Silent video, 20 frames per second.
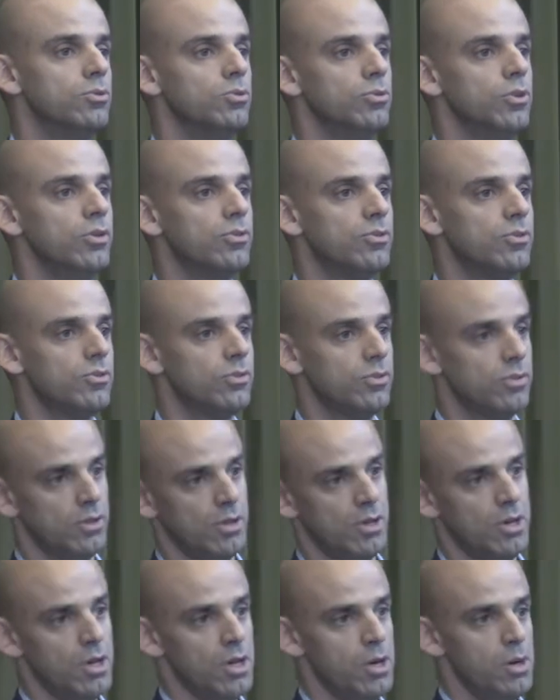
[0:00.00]
this
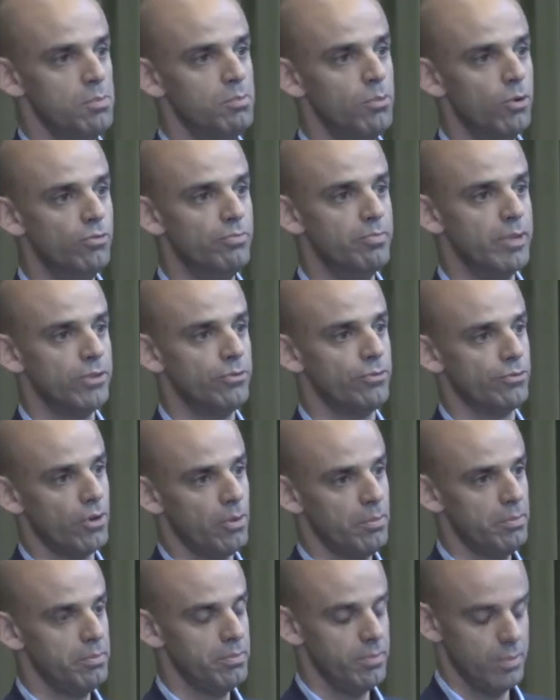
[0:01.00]
movement
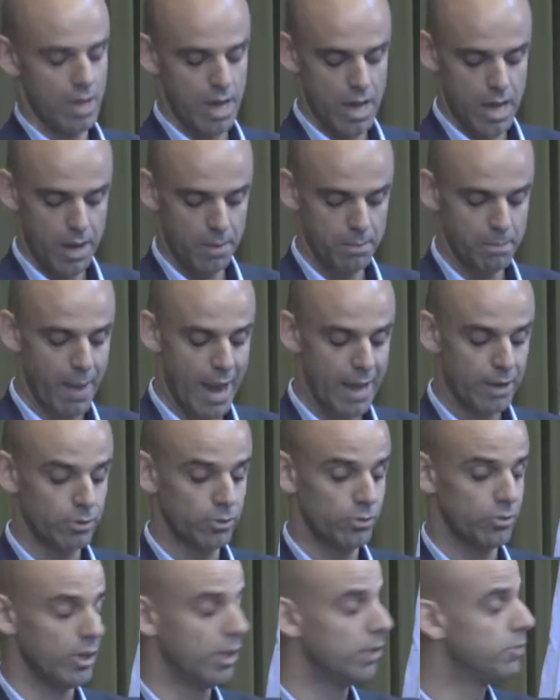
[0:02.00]
from
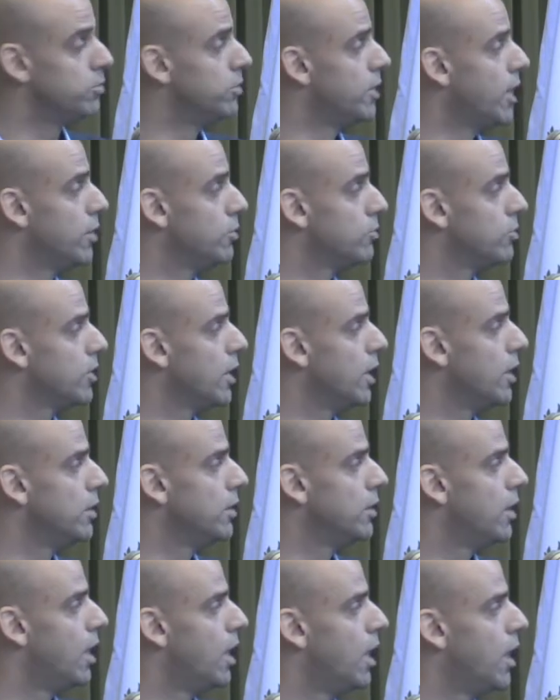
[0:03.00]
microscale to
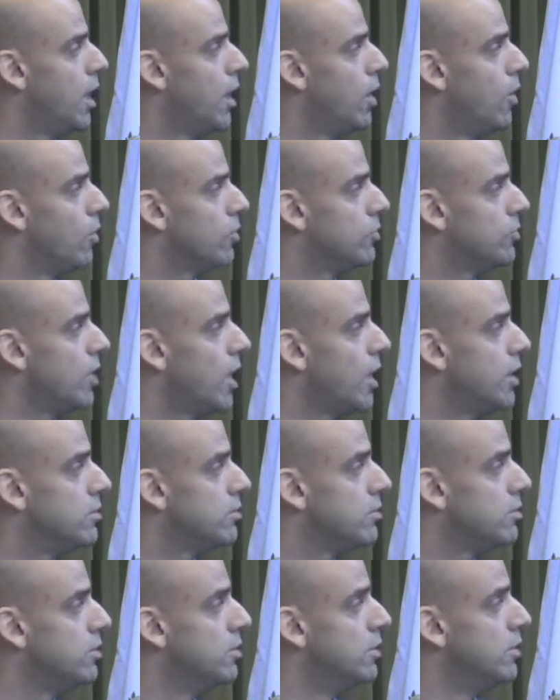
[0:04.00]
nanoscale
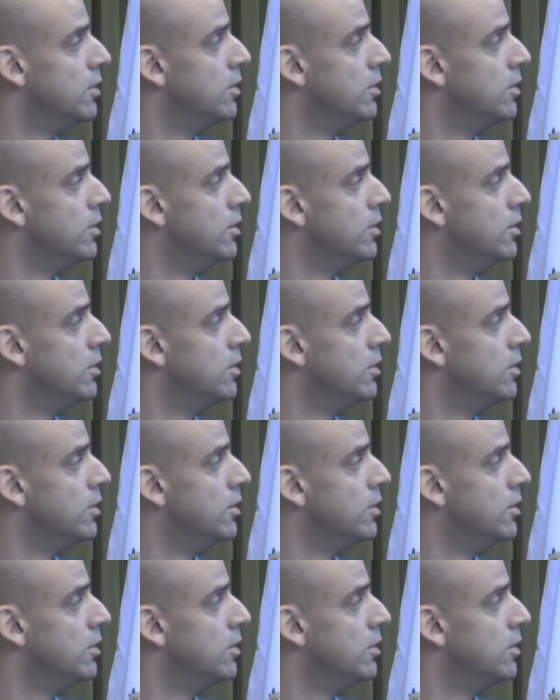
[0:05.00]
oxides.